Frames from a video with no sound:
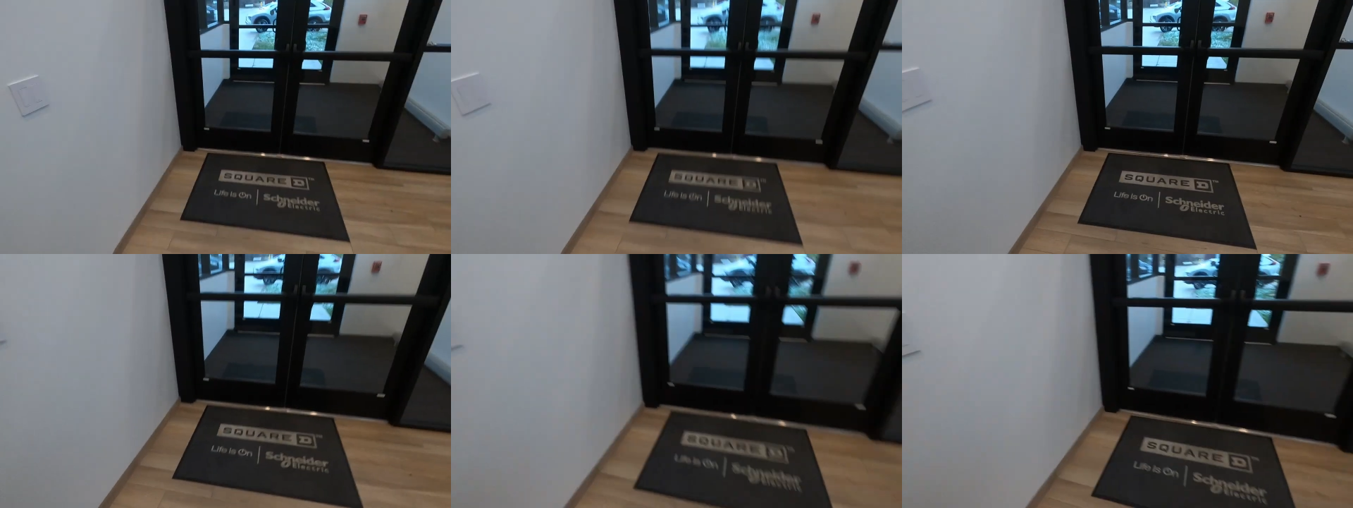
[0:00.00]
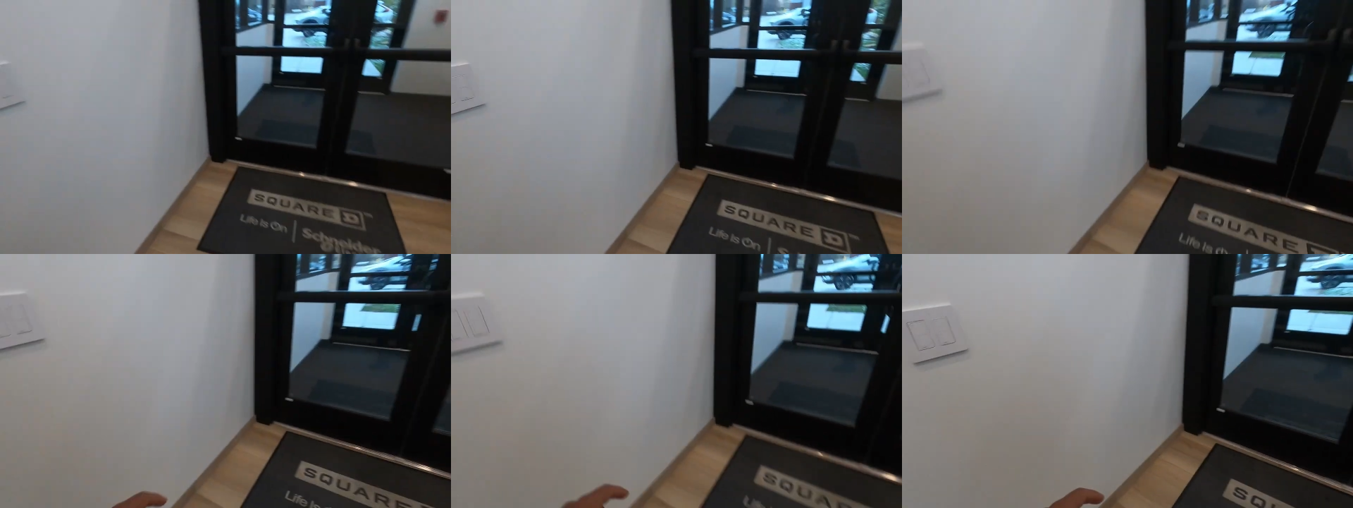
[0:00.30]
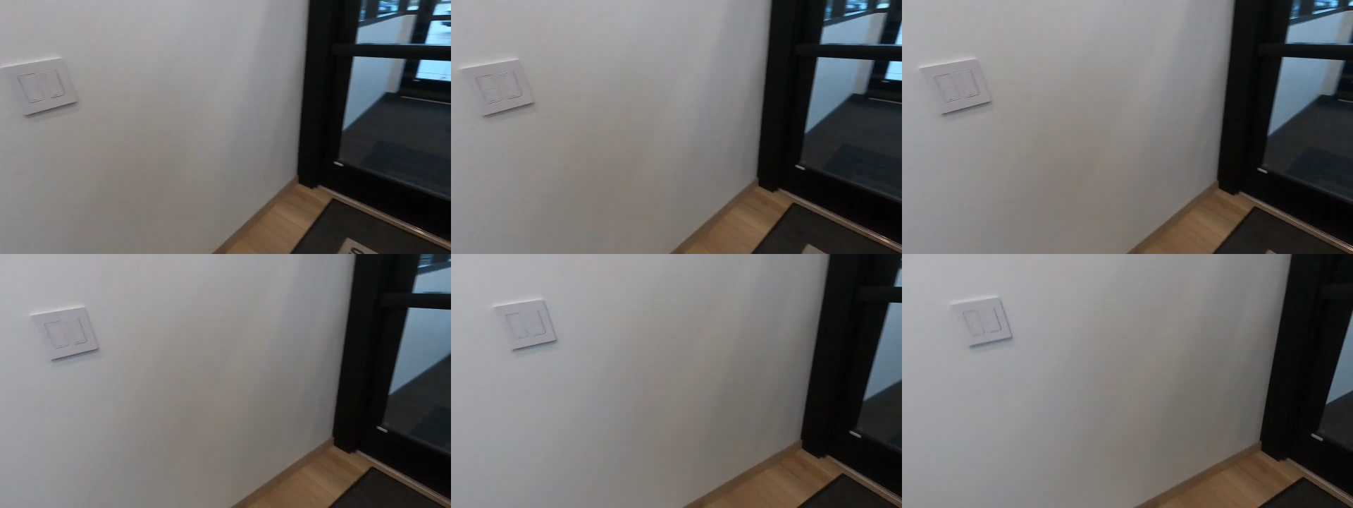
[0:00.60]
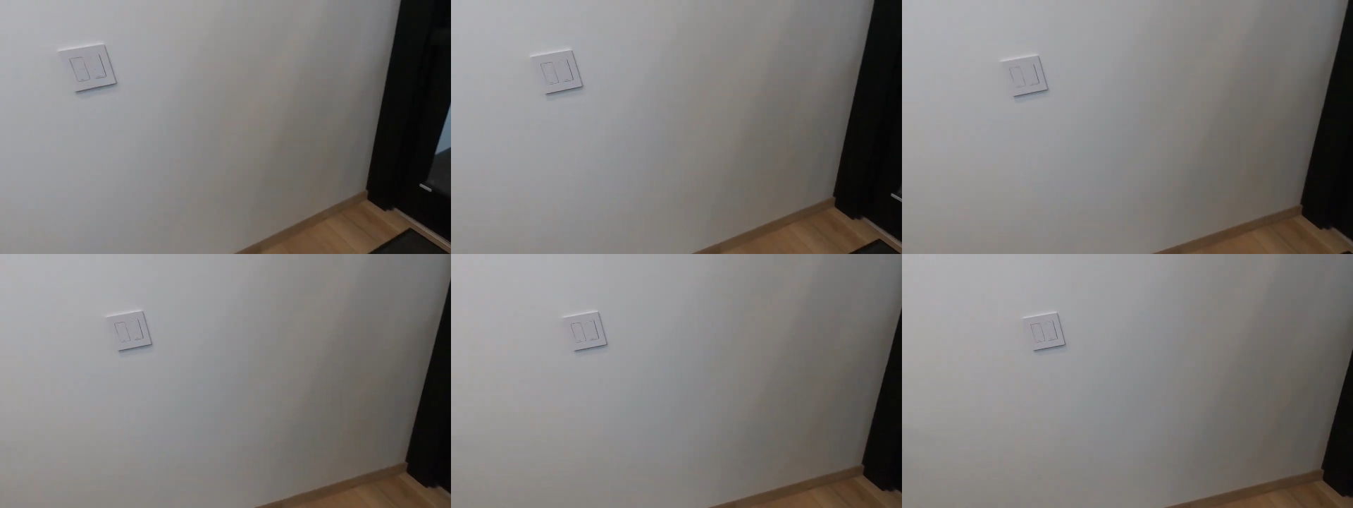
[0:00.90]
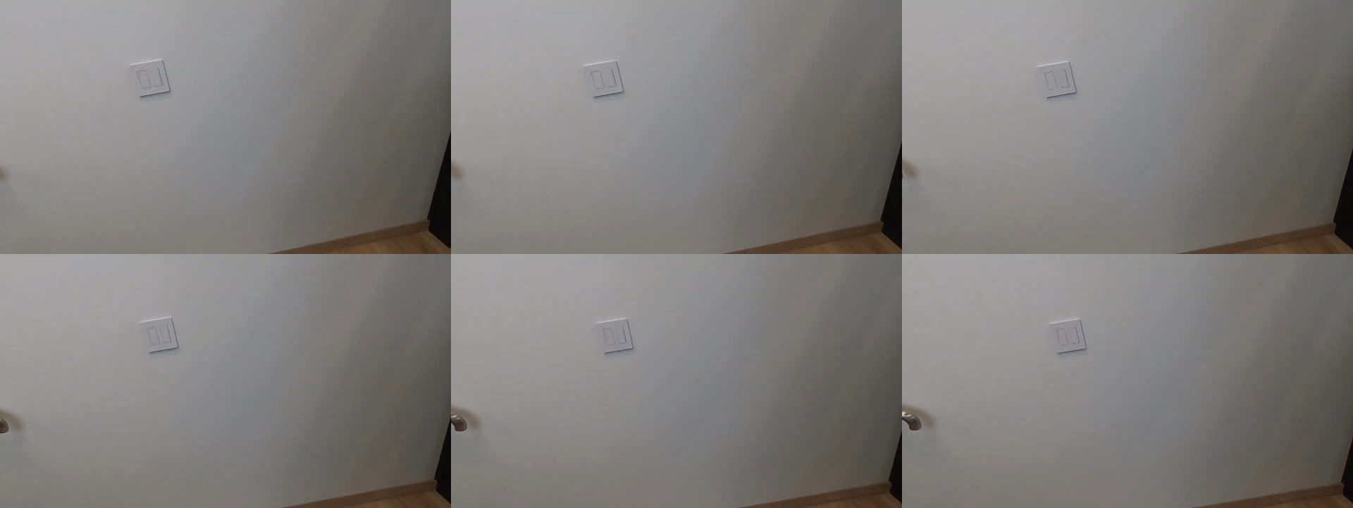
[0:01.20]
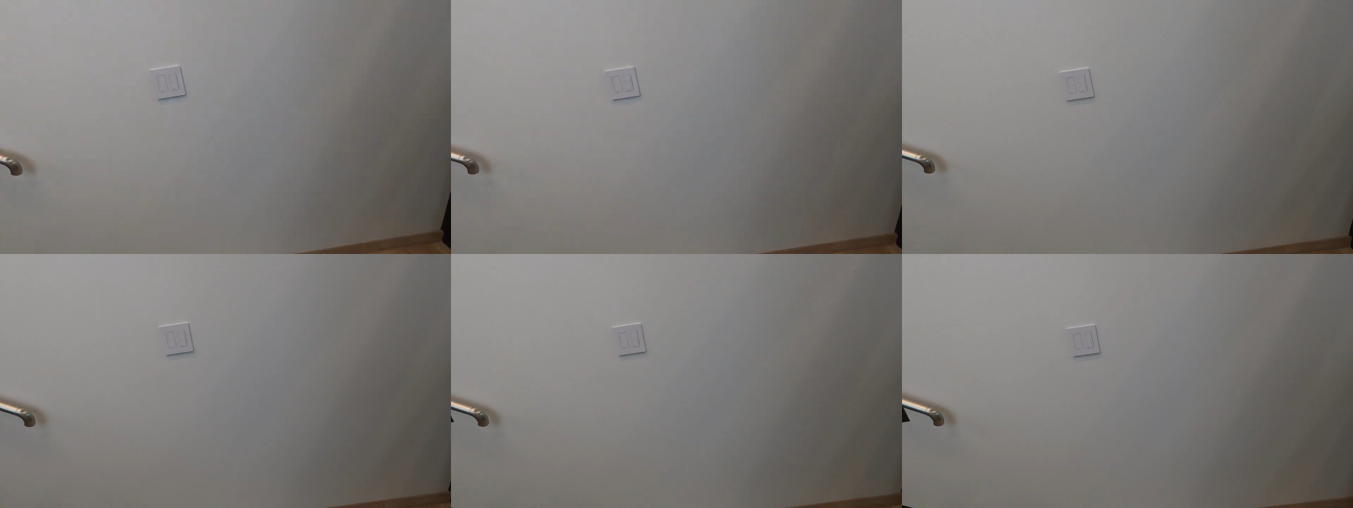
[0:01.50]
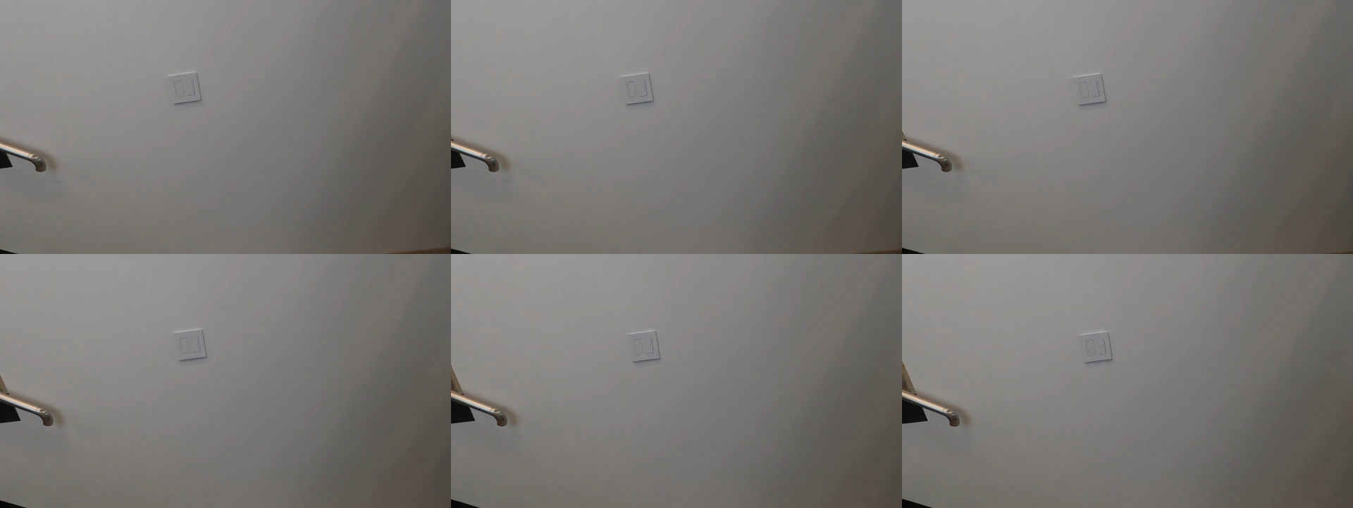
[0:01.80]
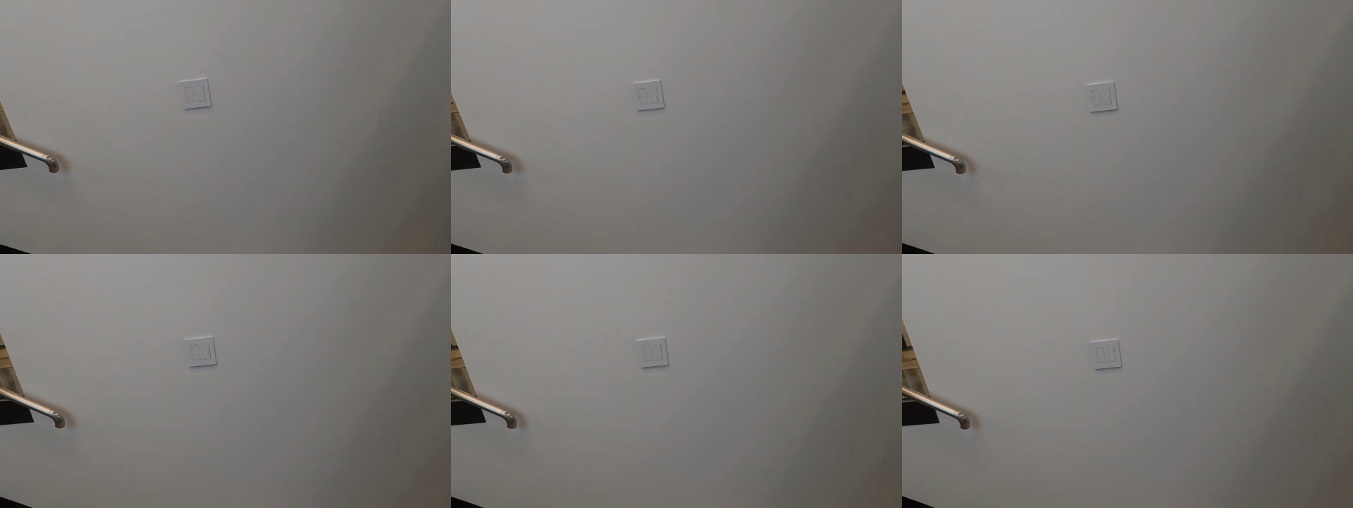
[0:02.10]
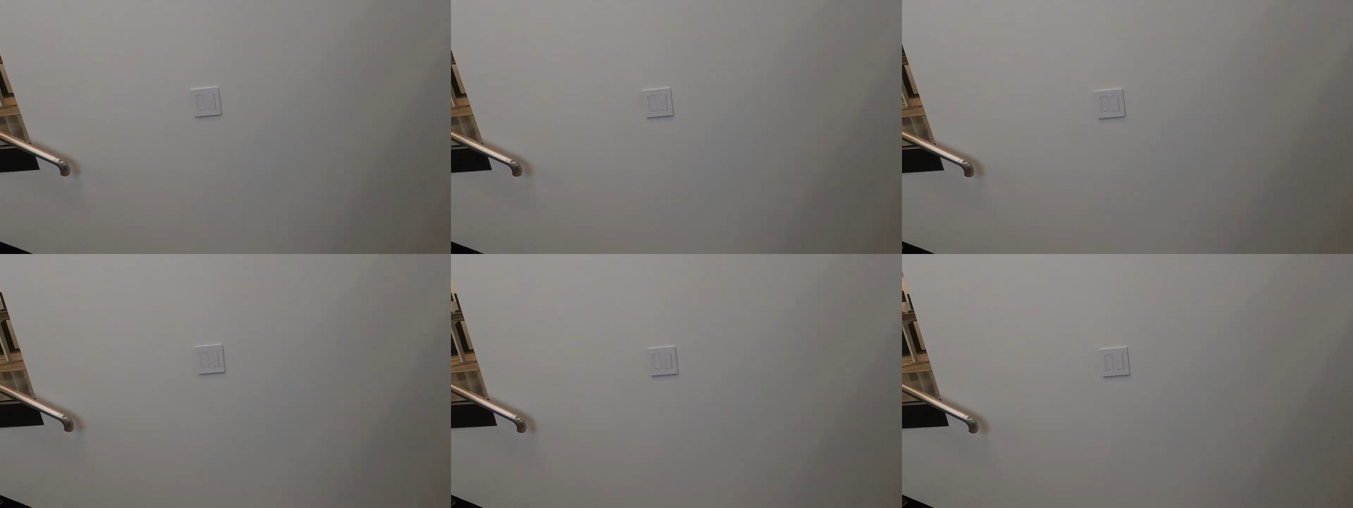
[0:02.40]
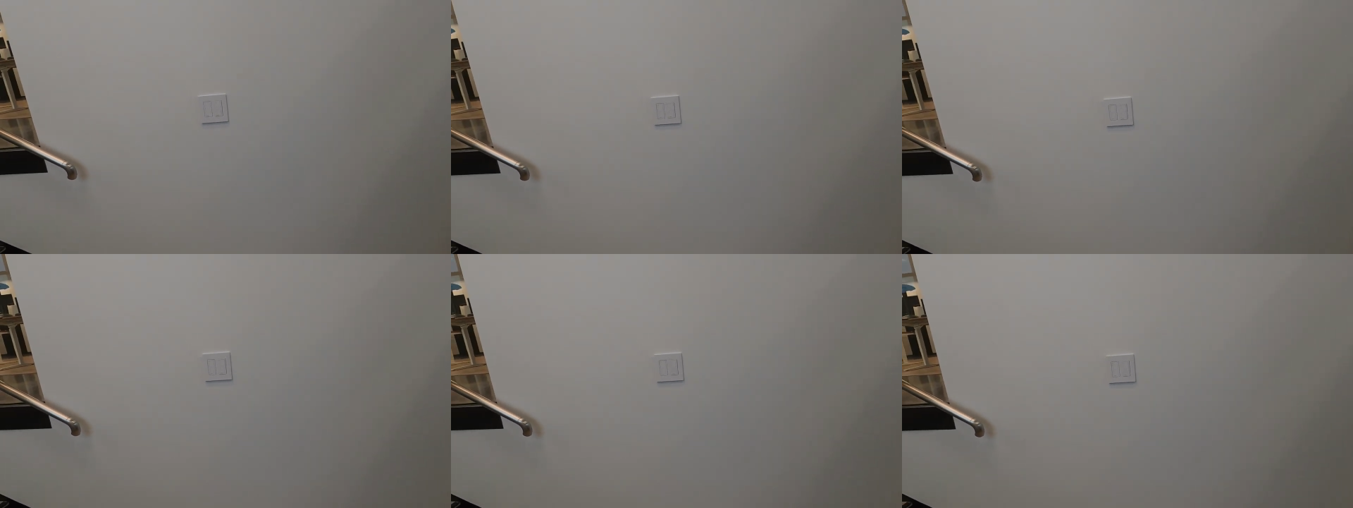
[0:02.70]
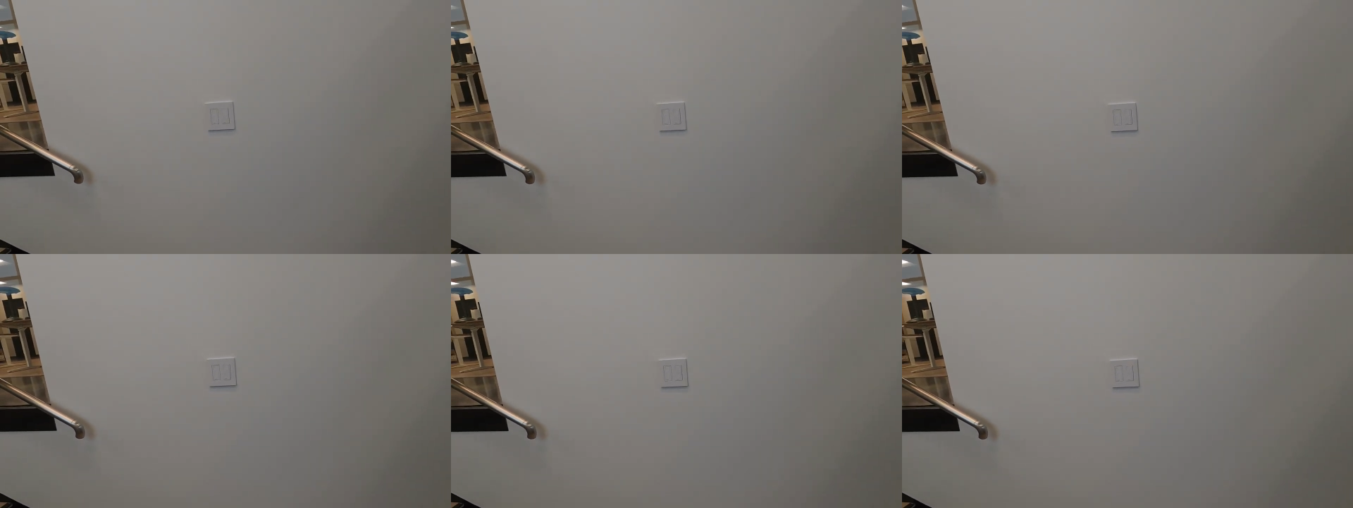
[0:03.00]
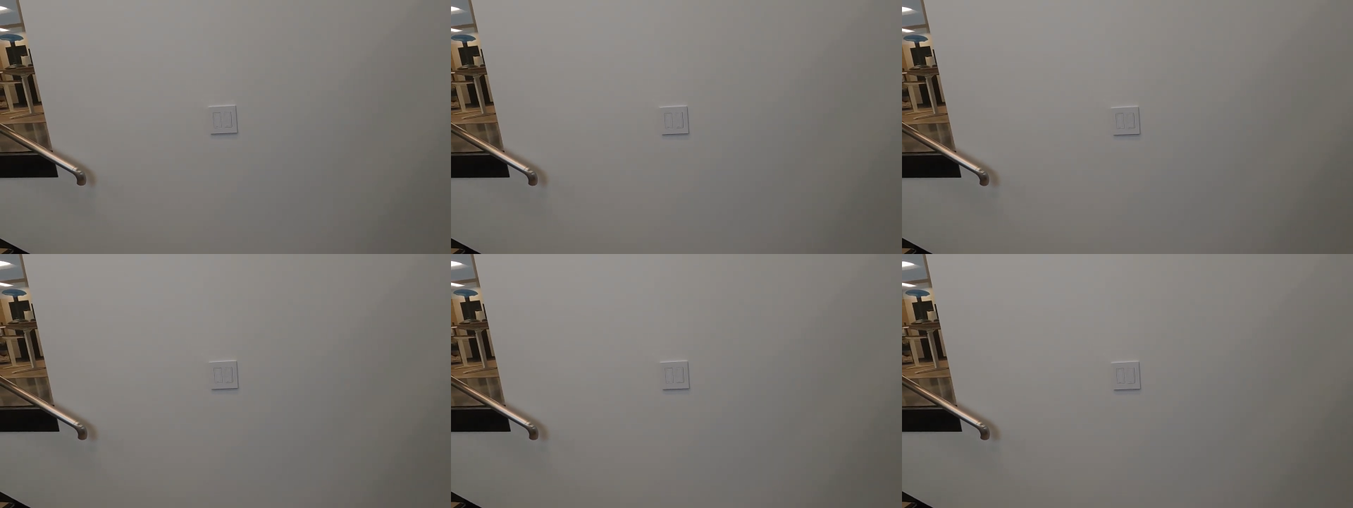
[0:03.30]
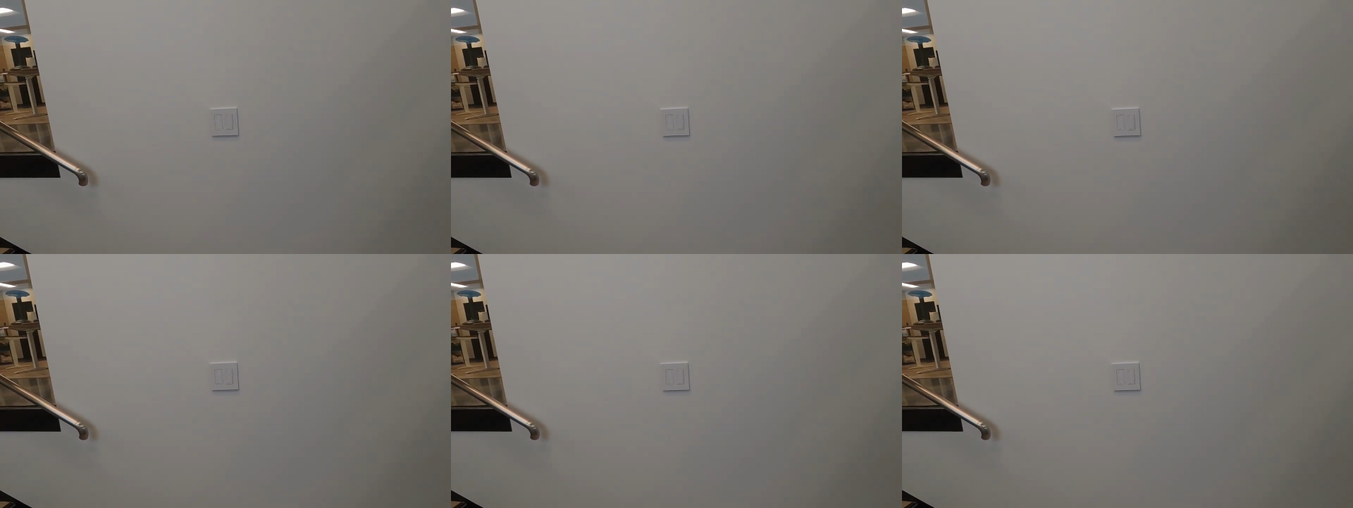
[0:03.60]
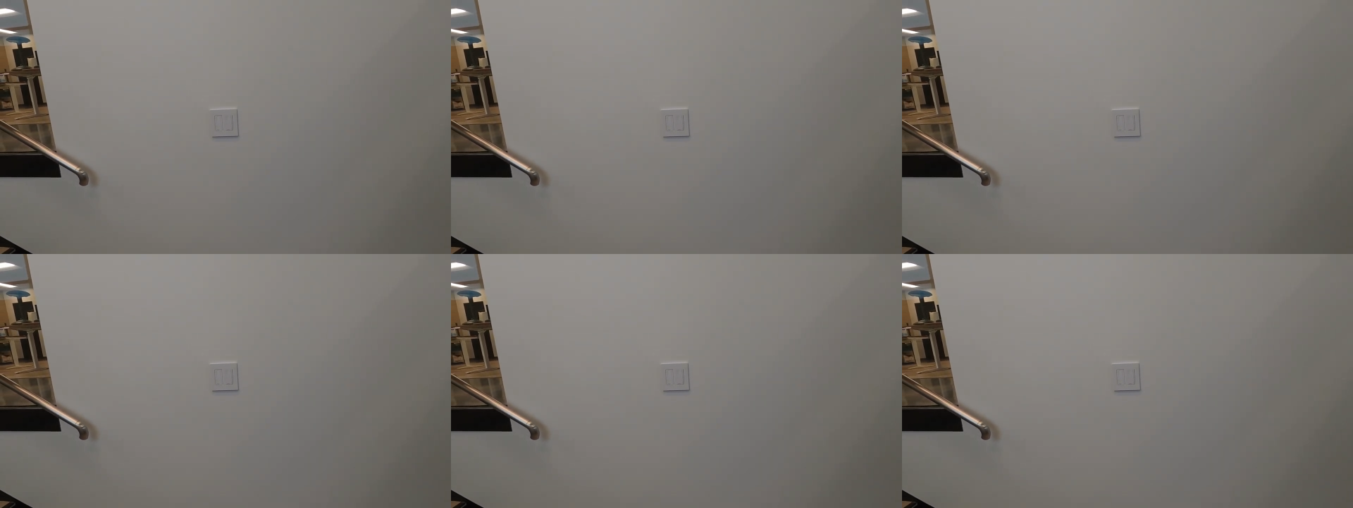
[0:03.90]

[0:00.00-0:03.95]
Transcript: No face is visible, so there are no lips to read.